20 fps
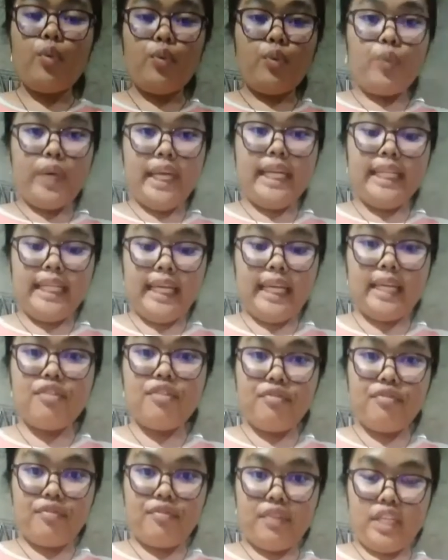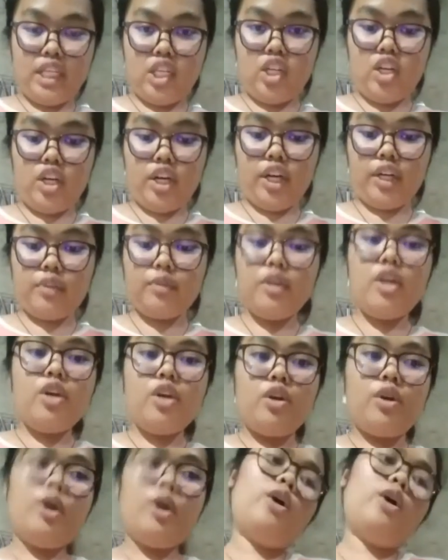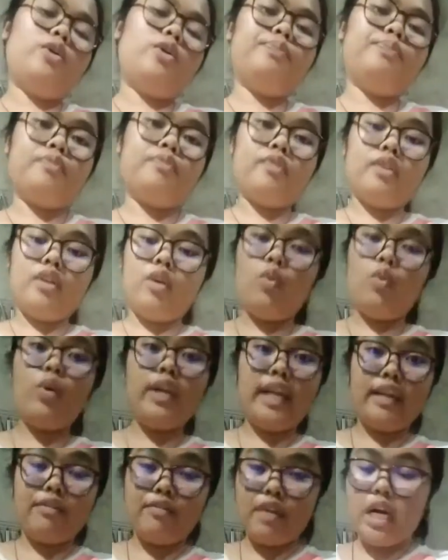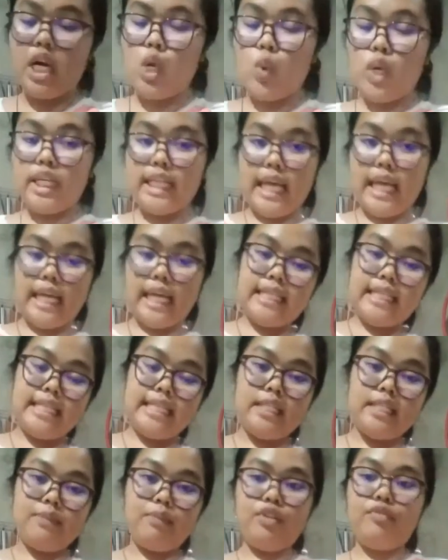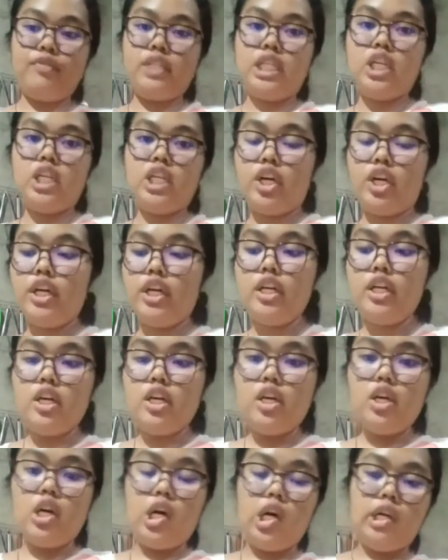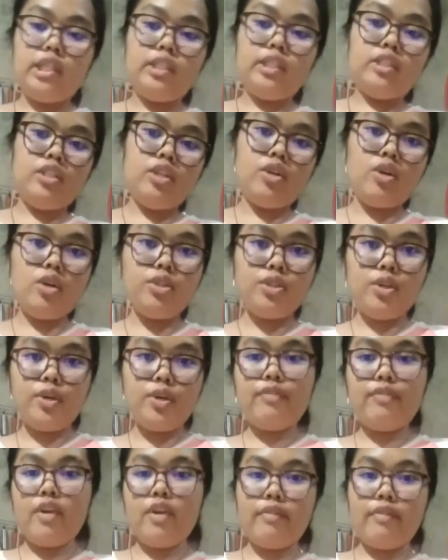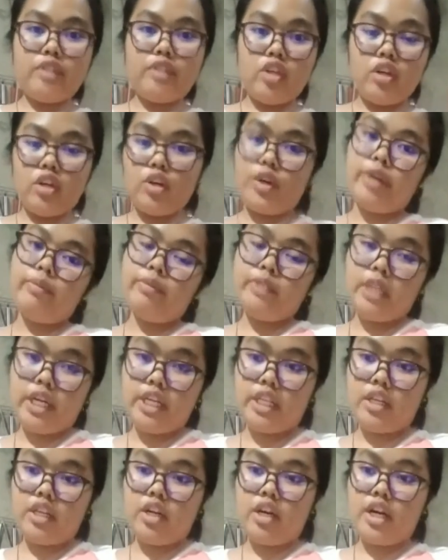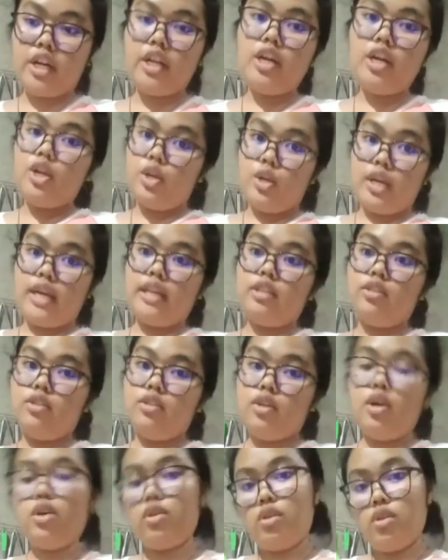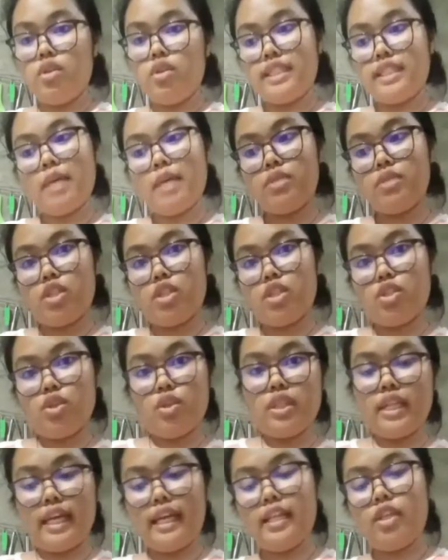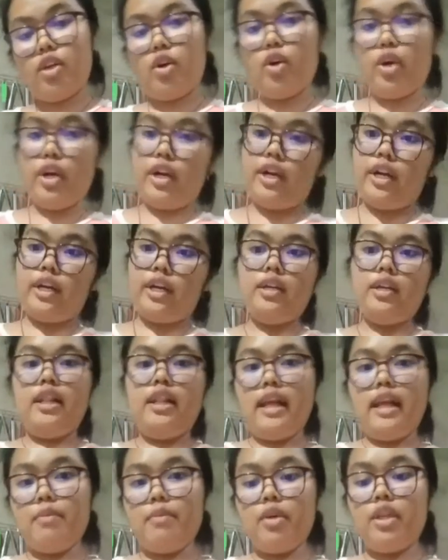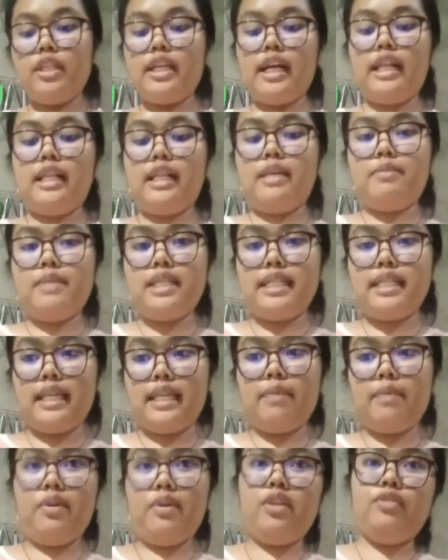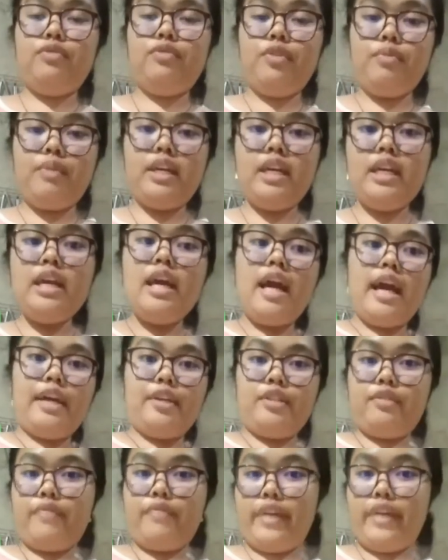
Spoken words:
we need vinegar. 1/8 teaspoon of vinegar. And also, if you have cream of tartar, you can substitute it, or lemon, calamansi, but for me, I use